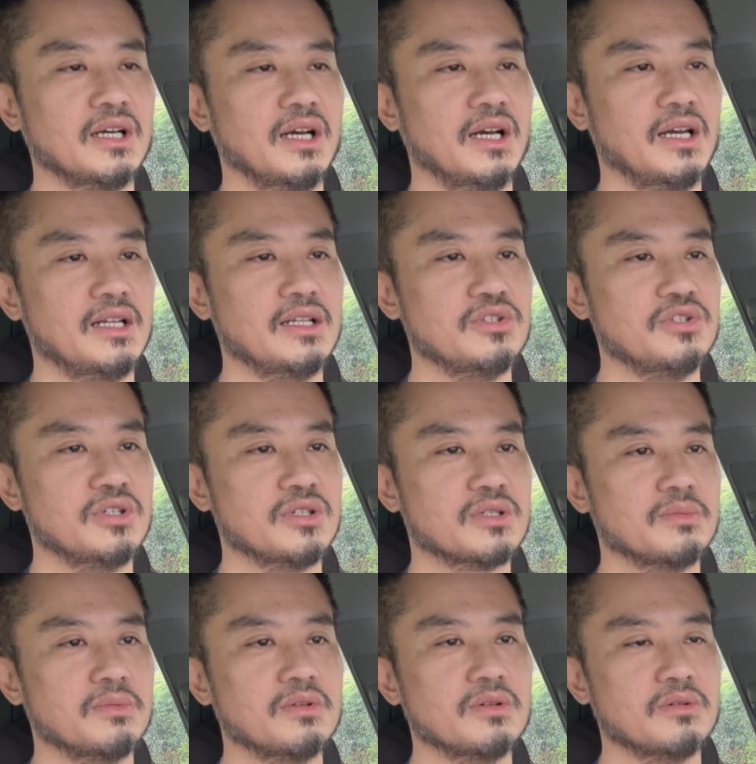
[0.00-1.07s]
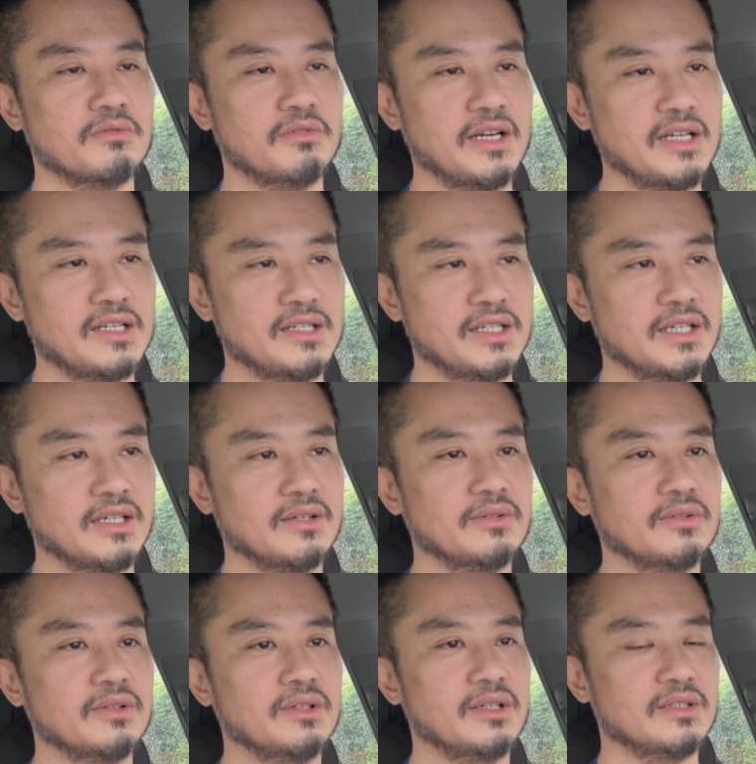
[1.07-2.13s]
and just write
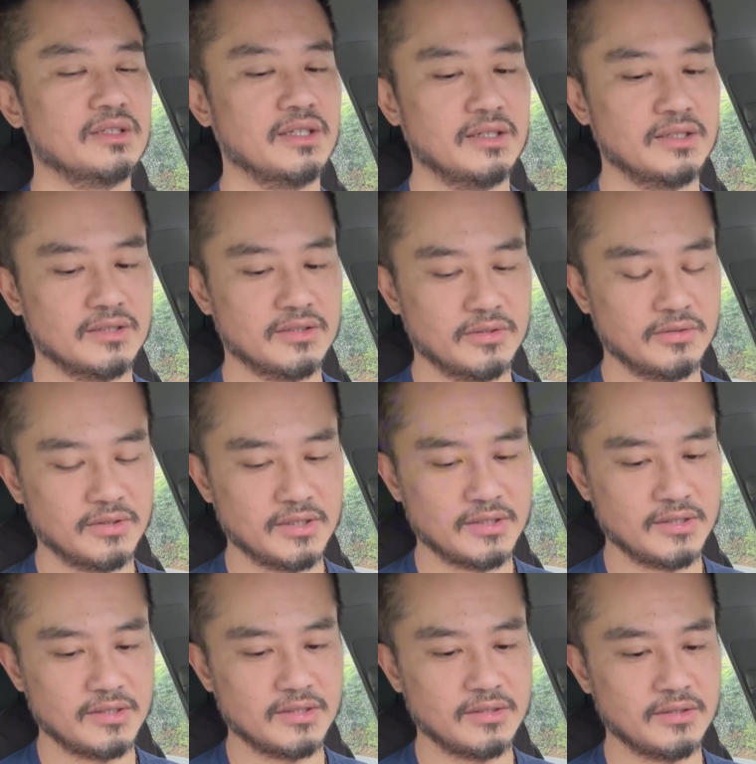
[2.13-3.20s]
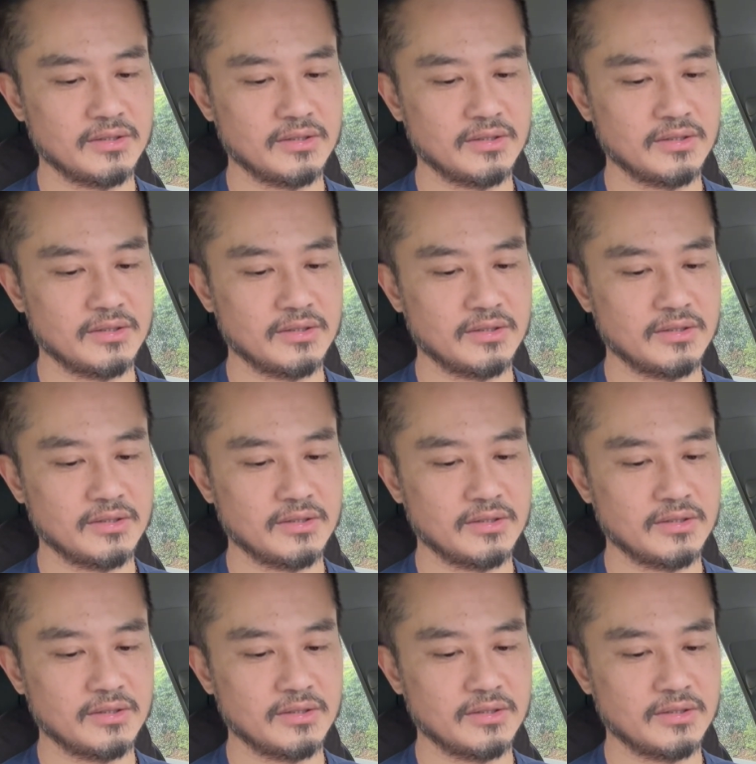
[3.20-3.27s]
down there. So this is